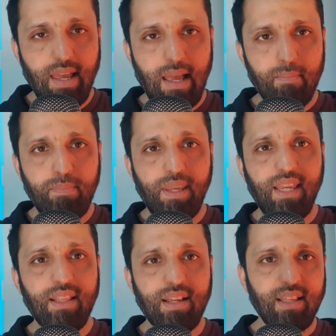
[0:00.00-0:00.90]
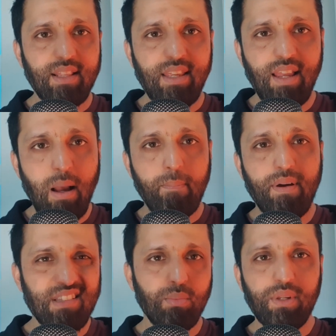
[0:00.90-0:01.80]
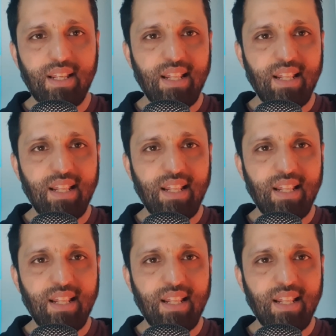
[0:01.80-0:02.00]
and be the, the young person with the